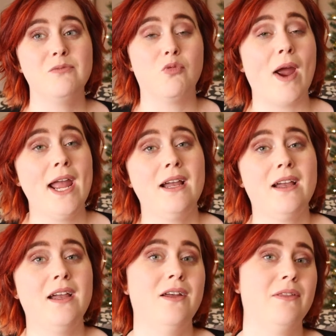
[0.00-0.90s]

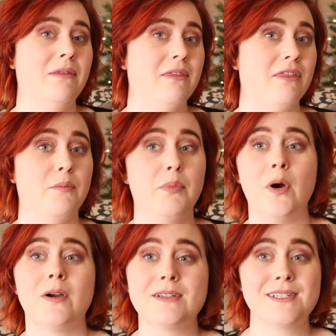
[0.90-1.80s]
rank the
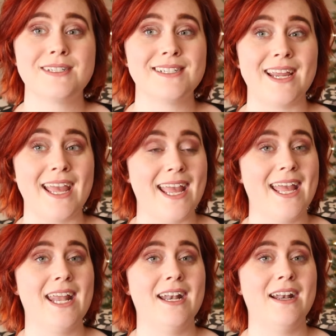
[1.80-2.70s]
books
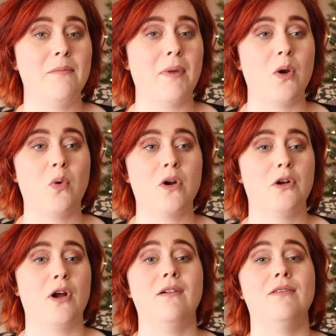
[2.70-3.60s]
in my
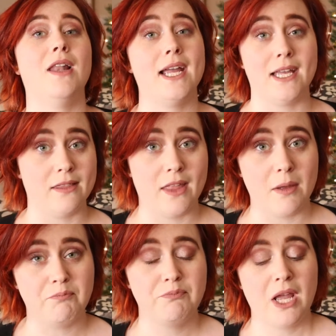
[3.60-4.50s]
order of liking
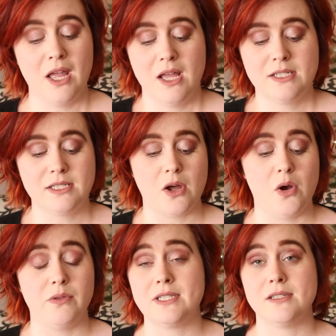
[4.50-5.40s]
them.
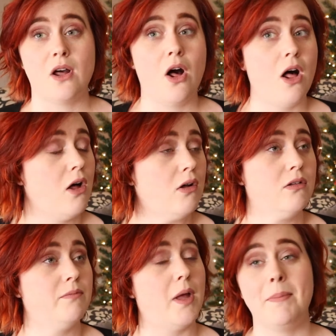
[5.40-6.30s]
So this is
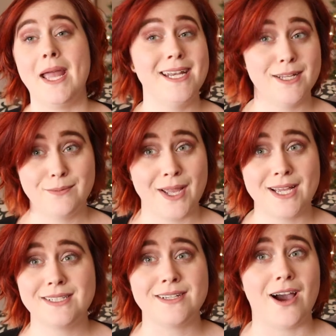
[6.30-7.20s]
all opinion
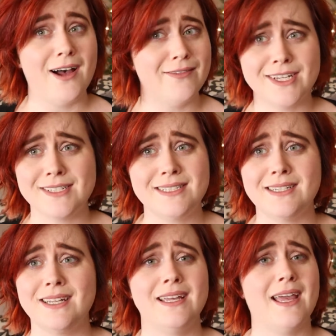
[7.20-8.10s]
based.
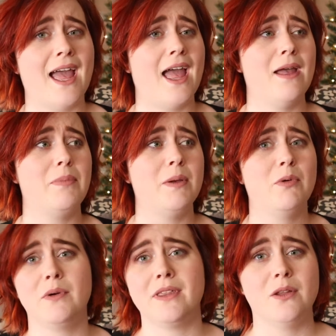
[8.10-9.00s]
Obviously,
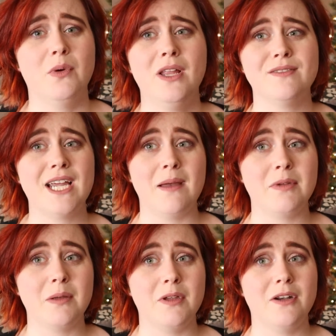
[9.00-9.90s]
people within the Wheel of
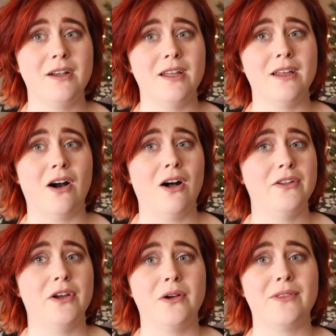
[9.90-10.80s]
Time community
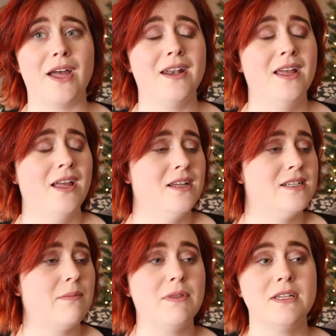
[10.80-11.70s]
all know that
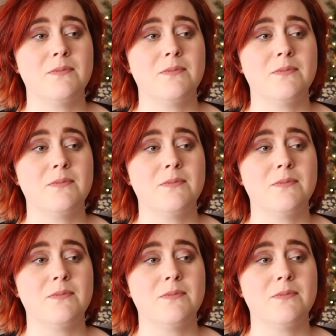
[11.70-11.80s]
some of these